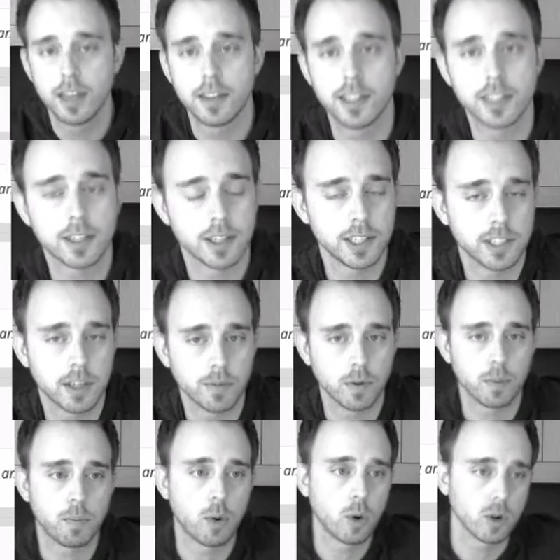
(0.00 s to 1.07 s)
this list of
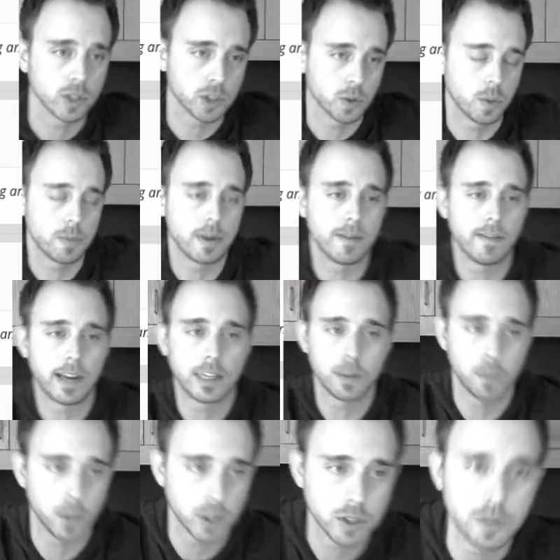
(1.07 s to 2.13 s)
reports will be
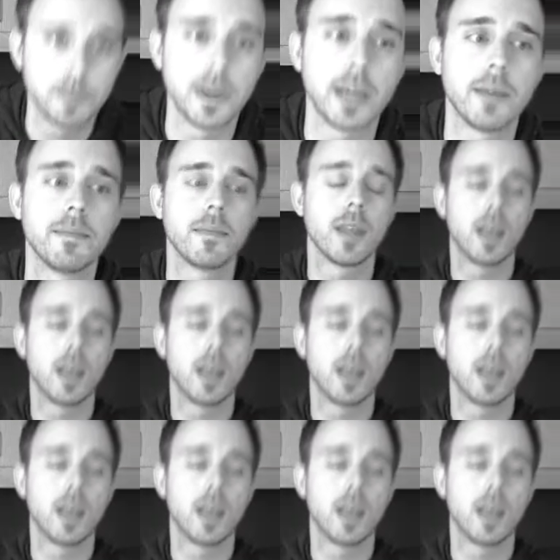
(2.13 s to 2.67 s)
available to me.